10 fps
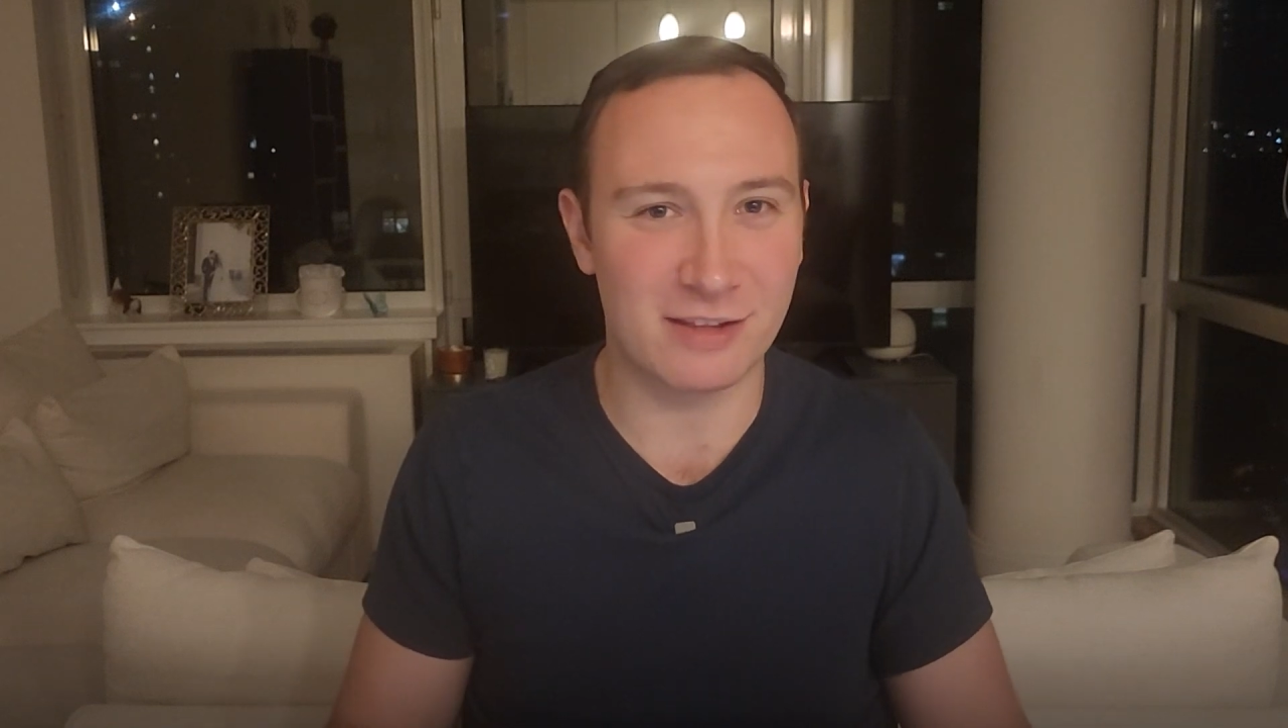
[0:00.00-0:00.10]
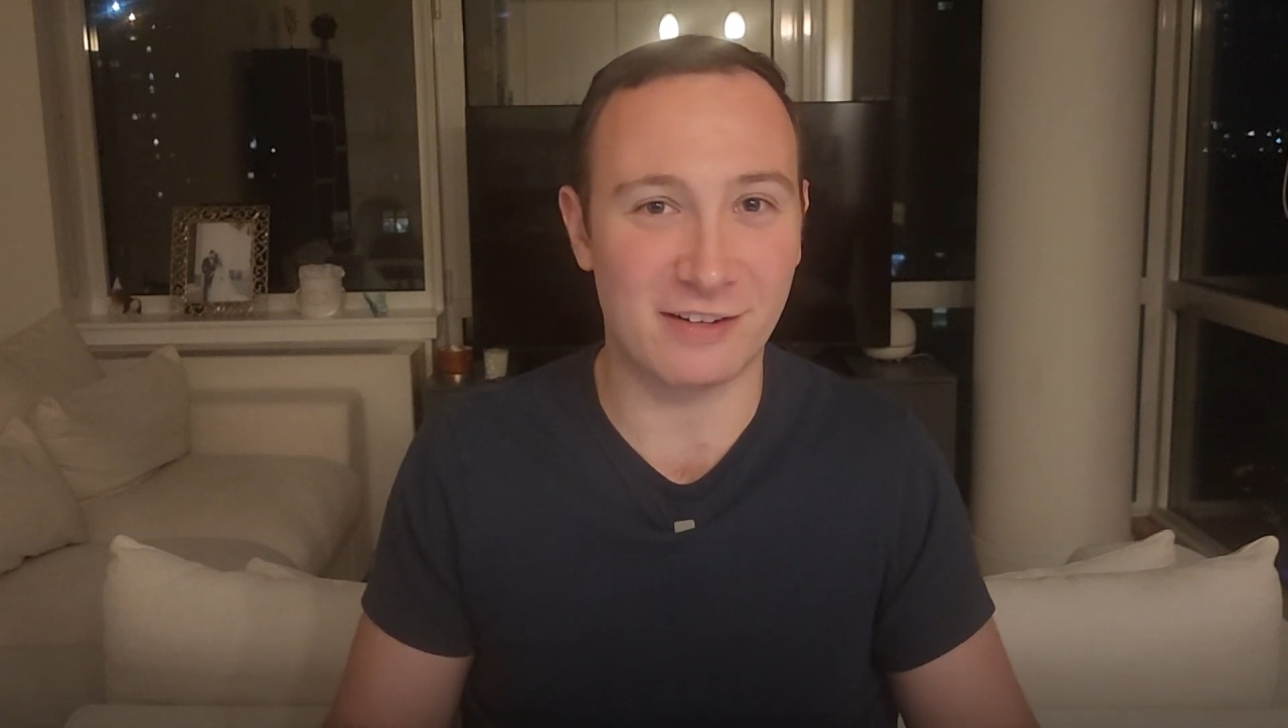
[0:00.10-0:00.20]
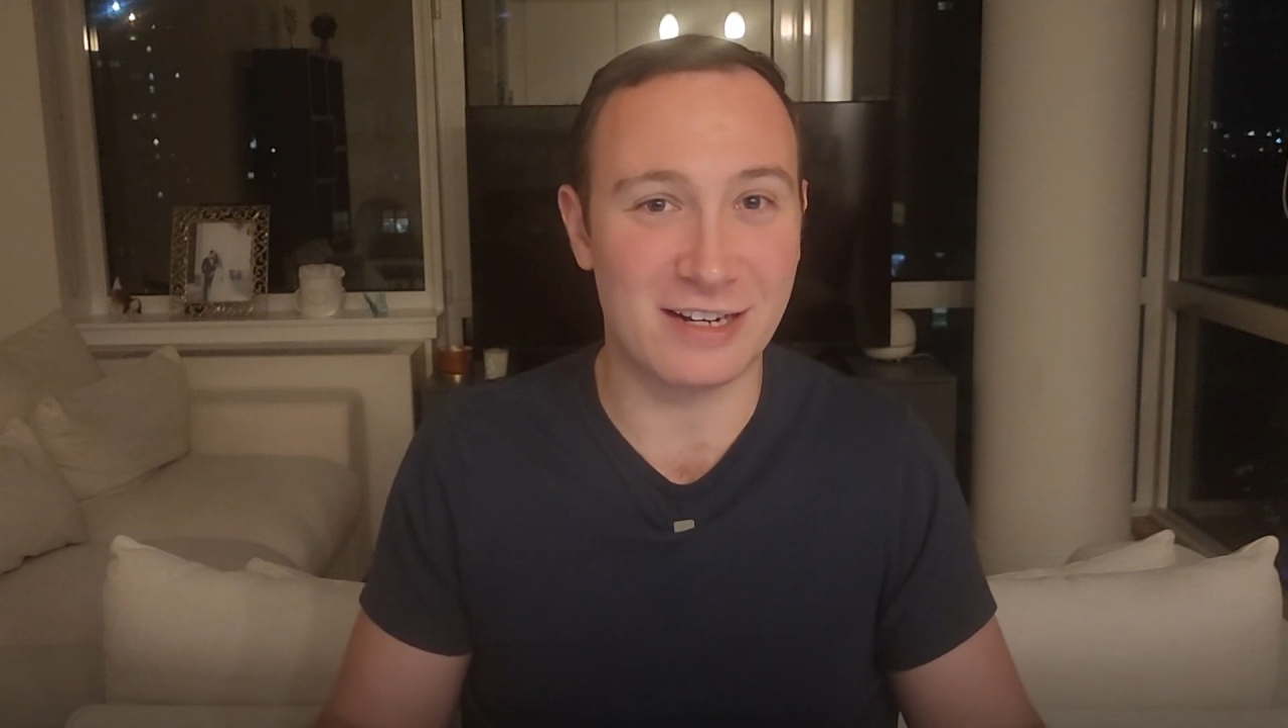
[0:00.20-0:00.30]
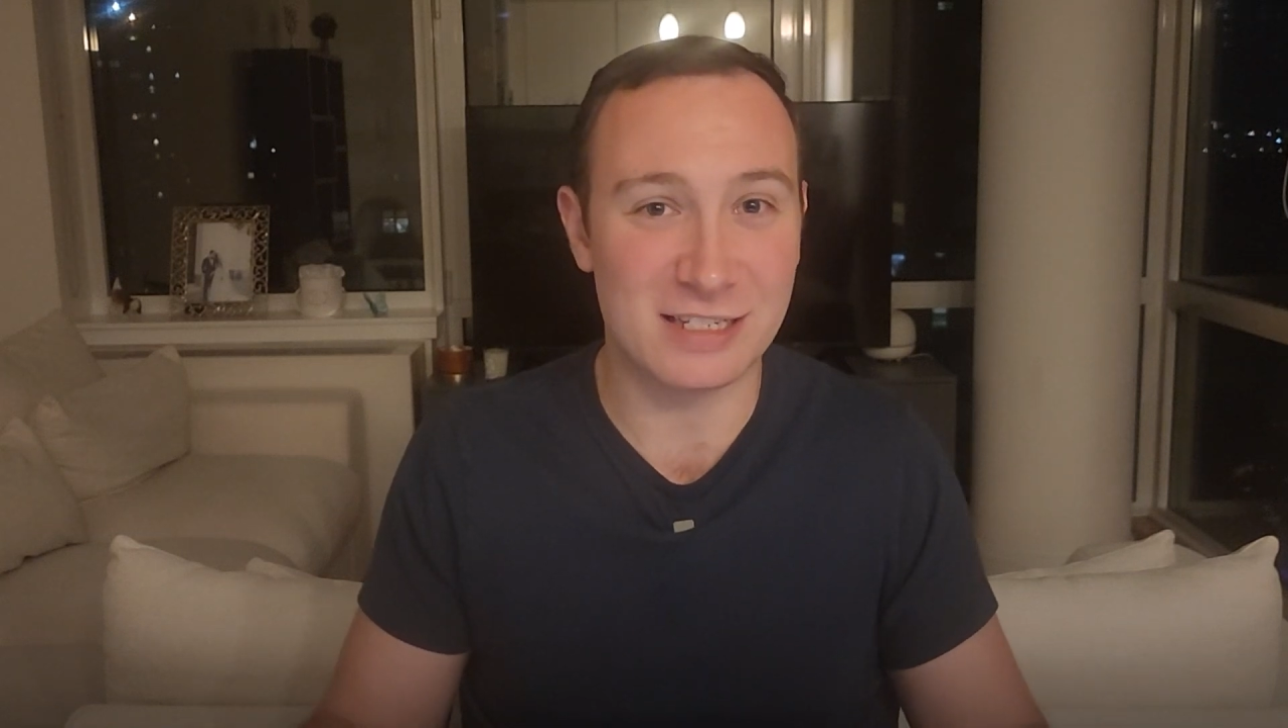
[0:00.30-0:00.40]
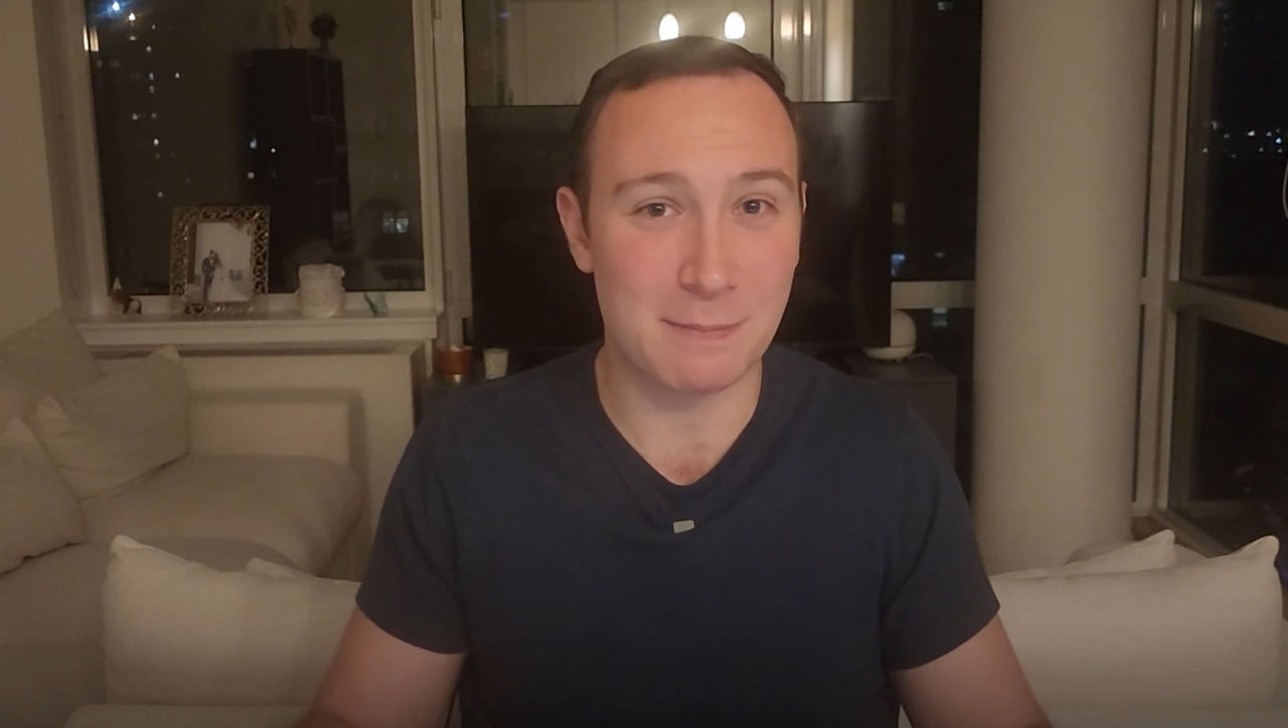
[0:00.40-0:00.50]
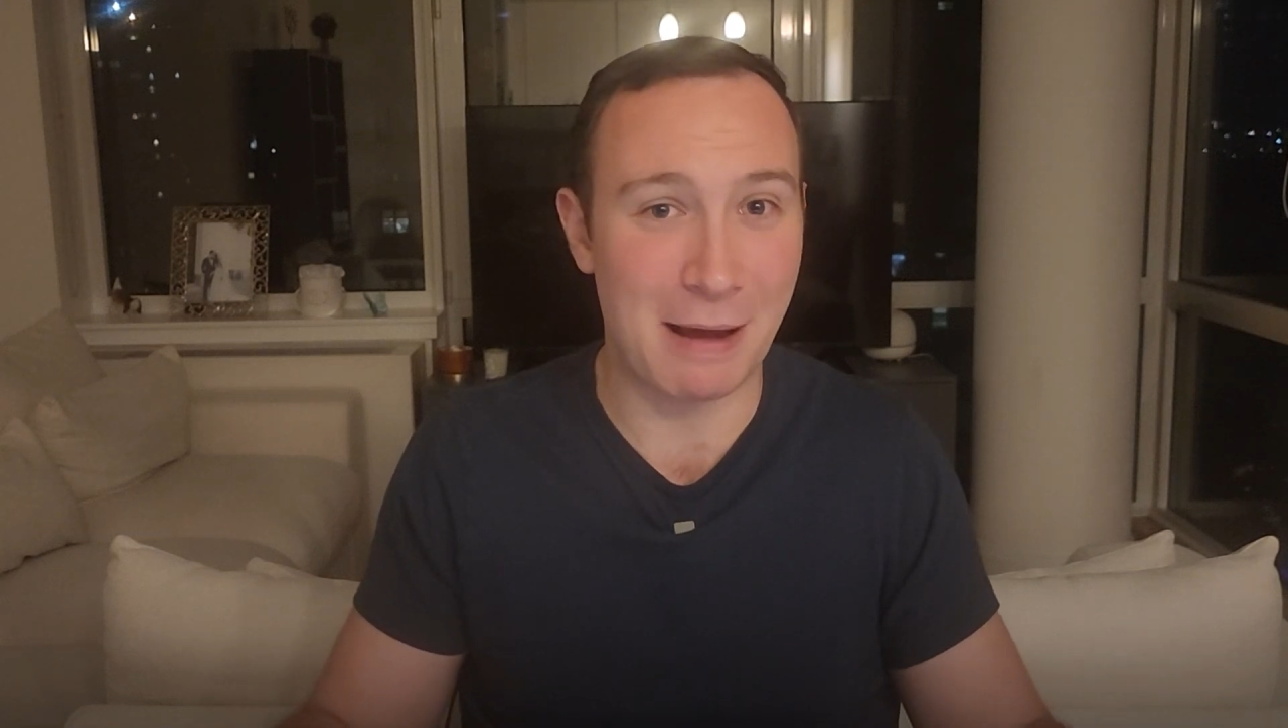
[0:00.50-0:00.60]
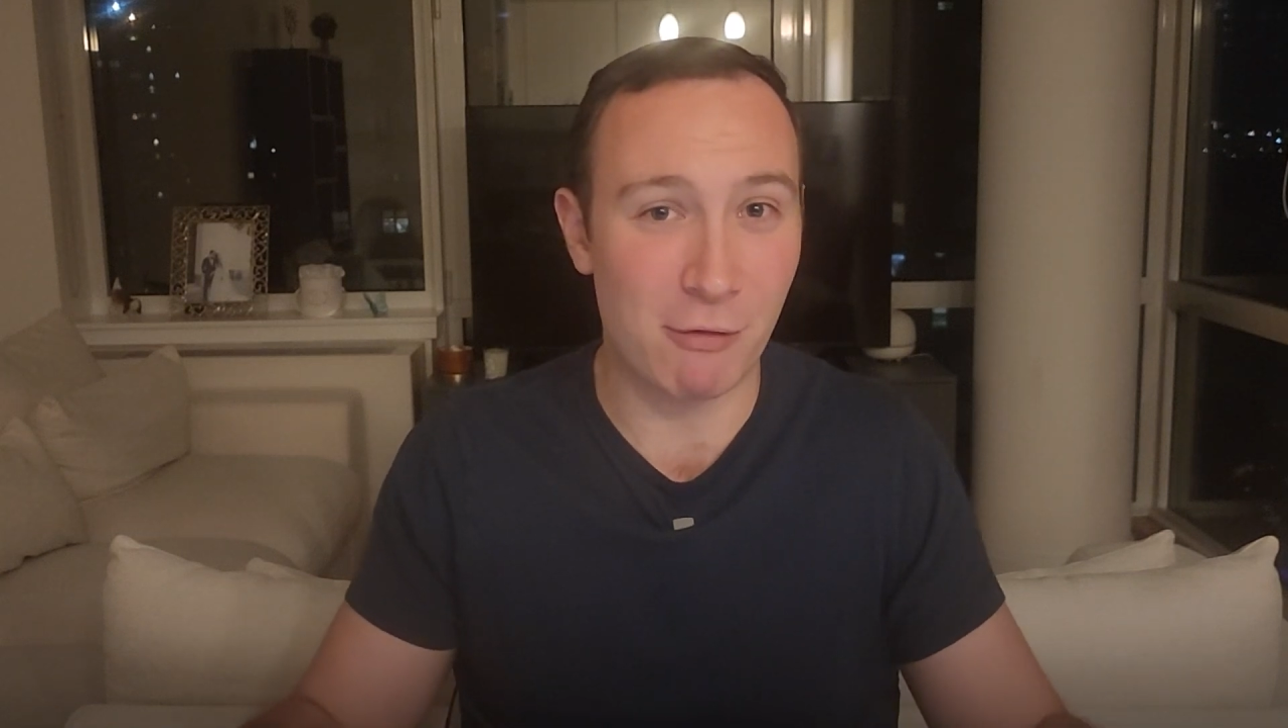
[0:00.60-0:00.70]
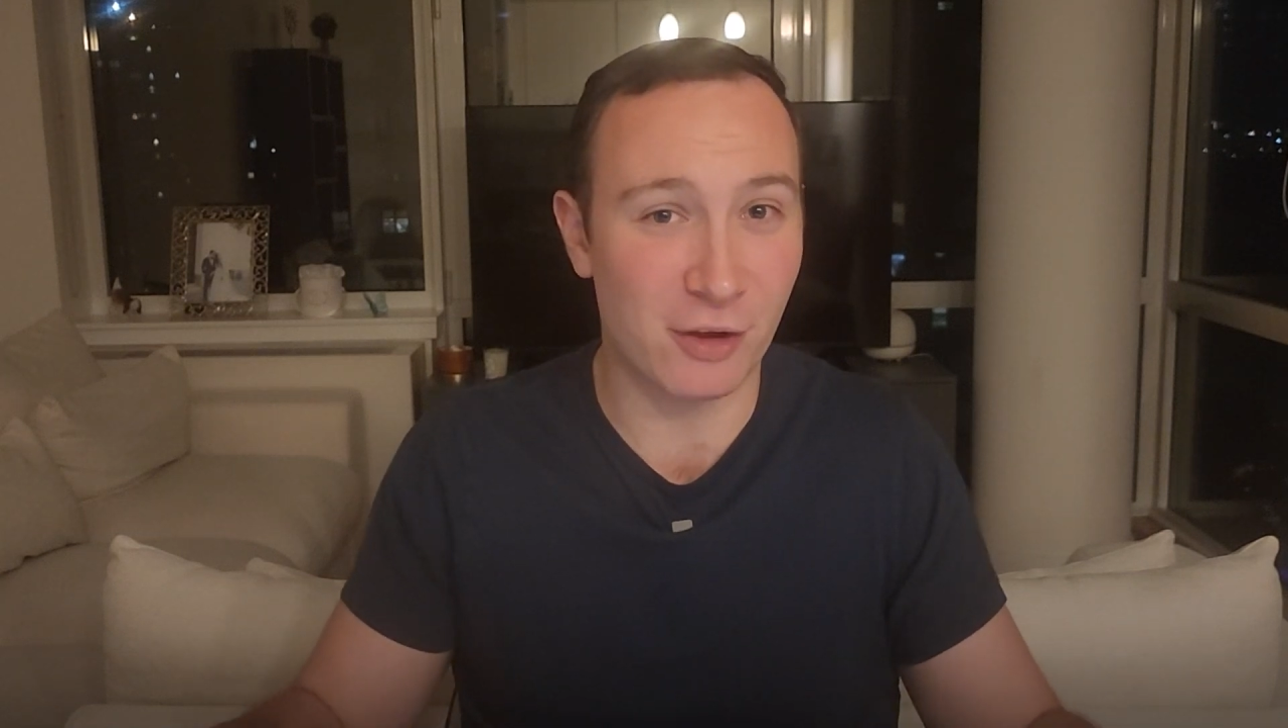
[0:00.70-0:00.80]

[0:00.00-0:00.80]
there is about